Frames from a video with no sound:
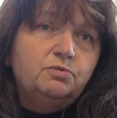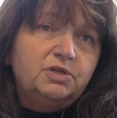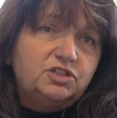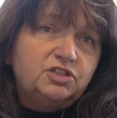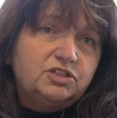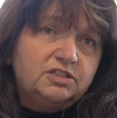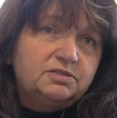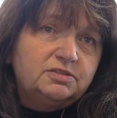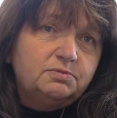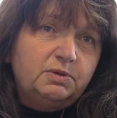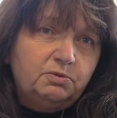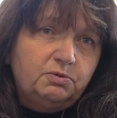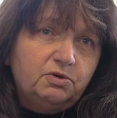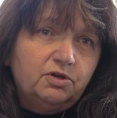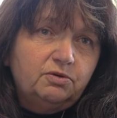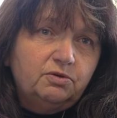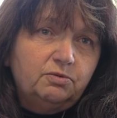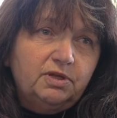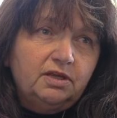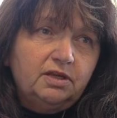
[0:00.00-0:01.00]
which is we
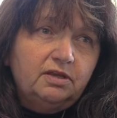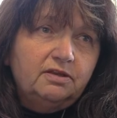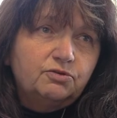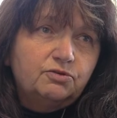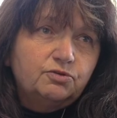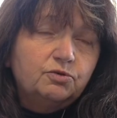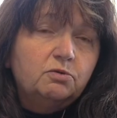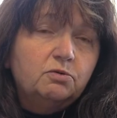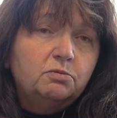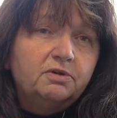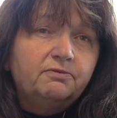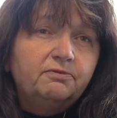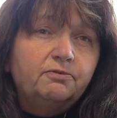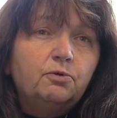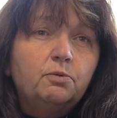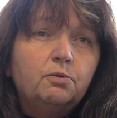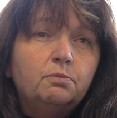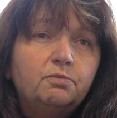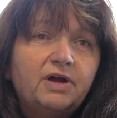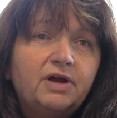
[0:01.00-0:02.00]
work with
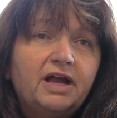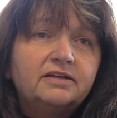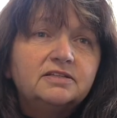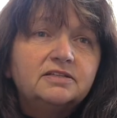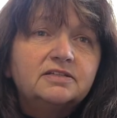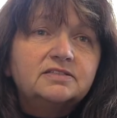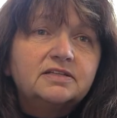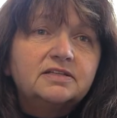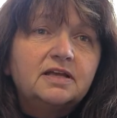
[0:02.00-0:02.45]
trauma-informed practice,